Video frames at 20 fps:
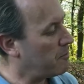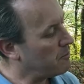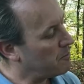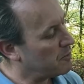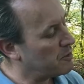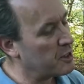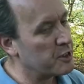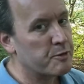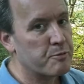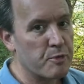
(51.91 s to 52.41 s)

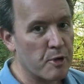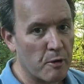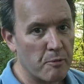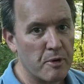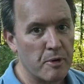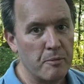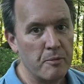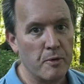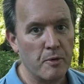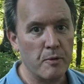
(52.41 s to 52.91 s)
this
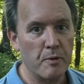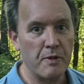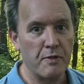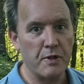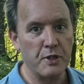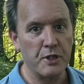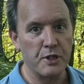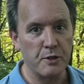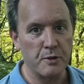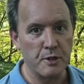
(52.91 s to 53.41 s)
problem with the
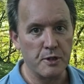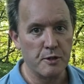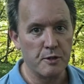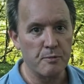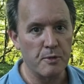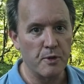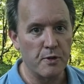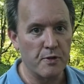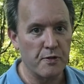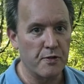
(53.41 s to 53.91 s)
Zhuan
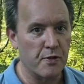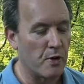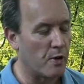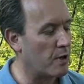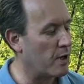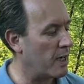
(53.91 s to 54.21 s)
Smooth 4,